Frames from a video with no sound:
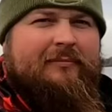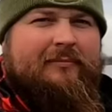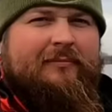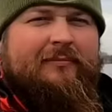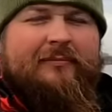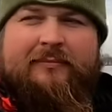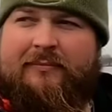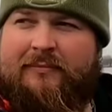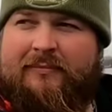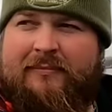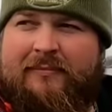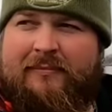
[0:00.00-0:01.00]

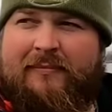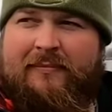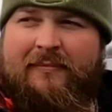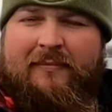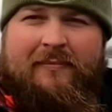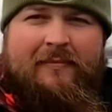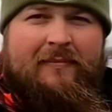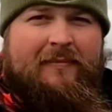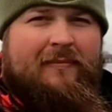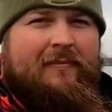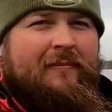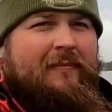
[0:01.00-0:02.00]

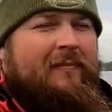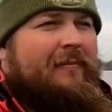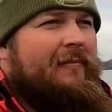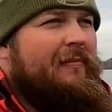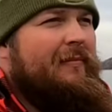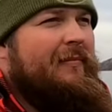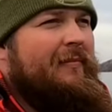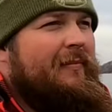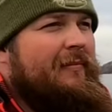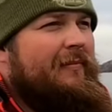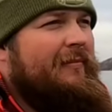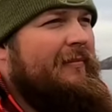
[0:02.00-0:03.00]

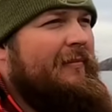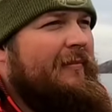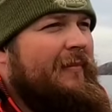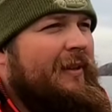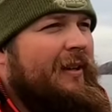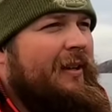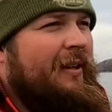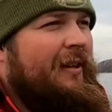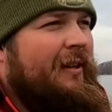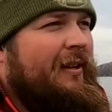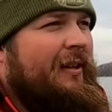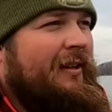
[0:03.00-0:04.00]

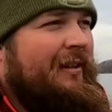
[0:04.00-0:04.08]
This person isn't speaking.